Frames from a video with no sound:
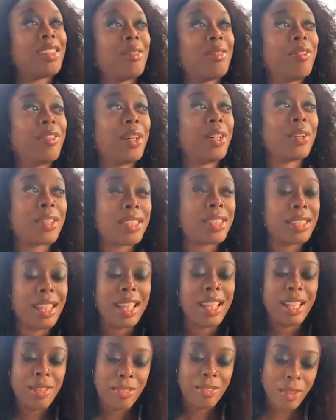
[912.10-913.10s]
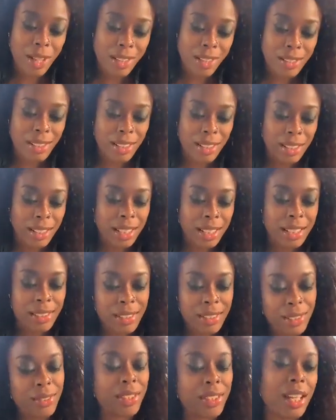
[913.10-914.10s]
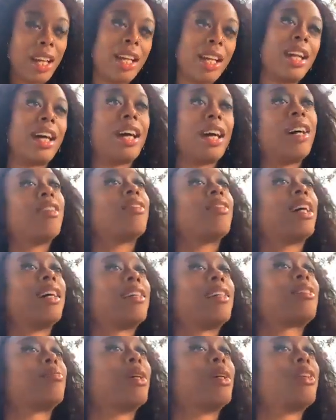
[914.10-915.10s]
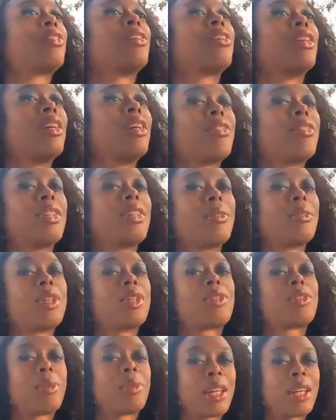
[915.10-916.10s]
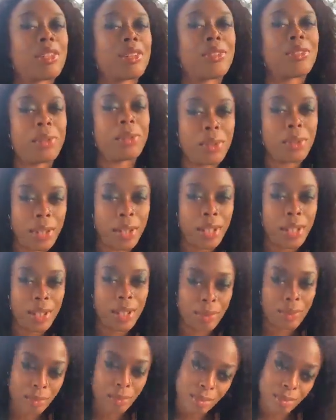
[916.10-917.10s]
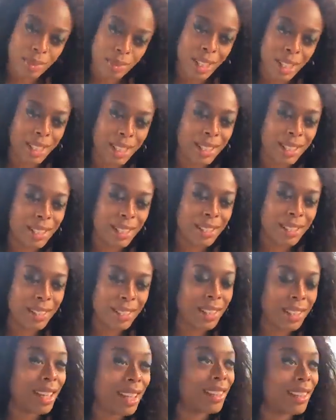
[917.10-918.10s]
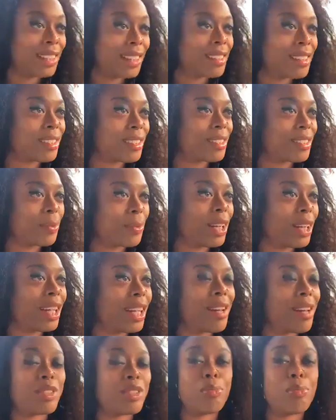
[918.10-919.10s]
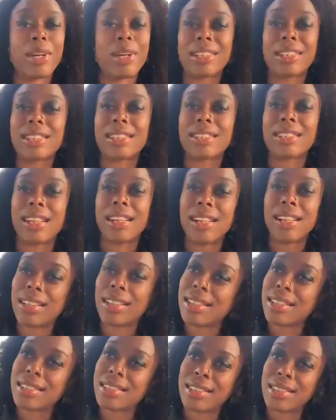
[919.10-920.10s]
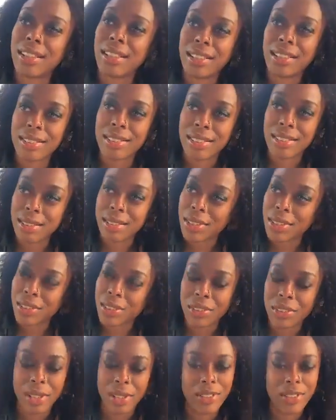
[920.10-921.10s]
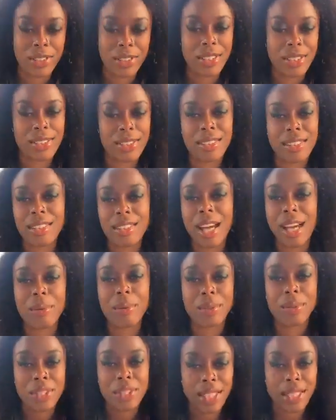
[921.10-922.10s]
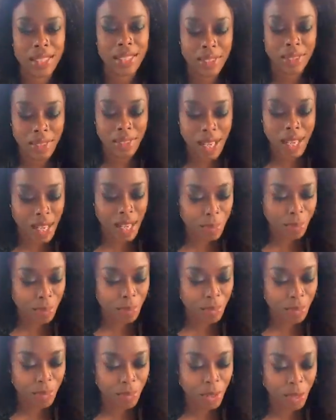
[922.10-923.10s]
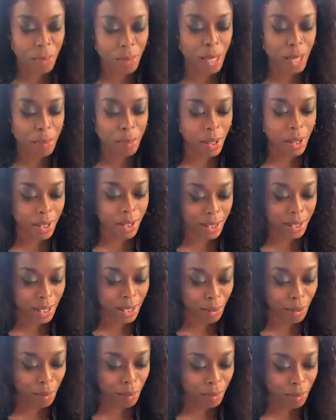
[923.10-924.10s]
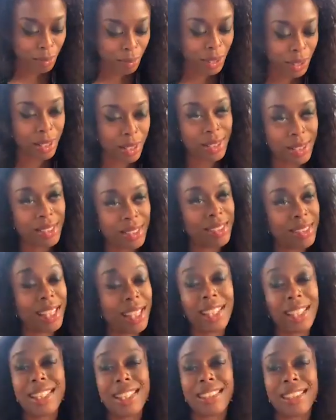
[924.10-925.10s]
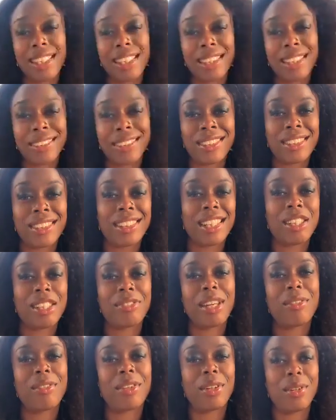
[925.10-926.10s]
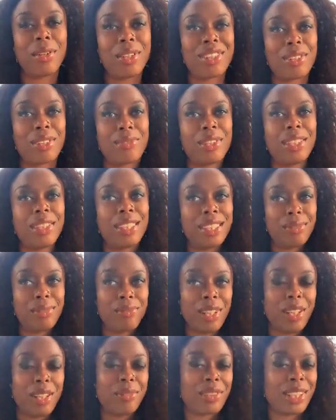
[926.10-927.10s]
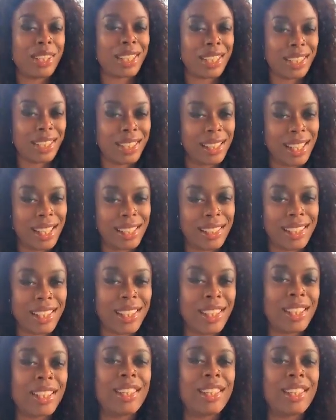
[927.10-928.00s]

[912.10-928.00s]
Some folks that I fortunately do not have as much love and respect for, and that is why I have to break the silence on some situations. I will take the rap for my part in them, because like I said, if I'm going to be public and like